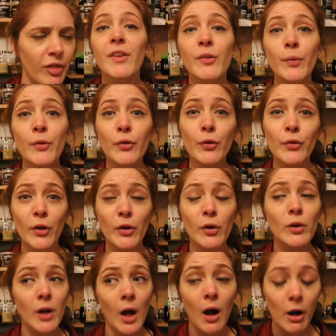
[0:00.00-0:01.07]
This one's also
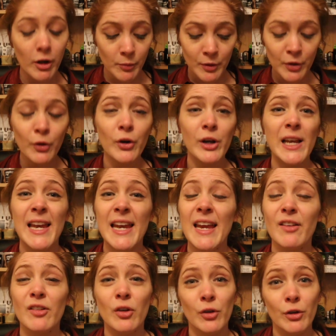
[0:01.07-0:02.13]
got cardamom oil in it,
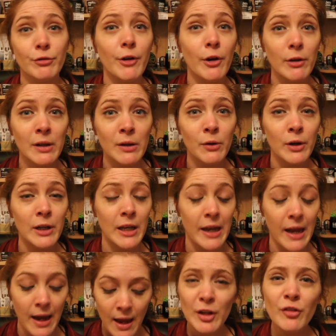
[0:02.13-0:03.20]
it's got neroli oil in it.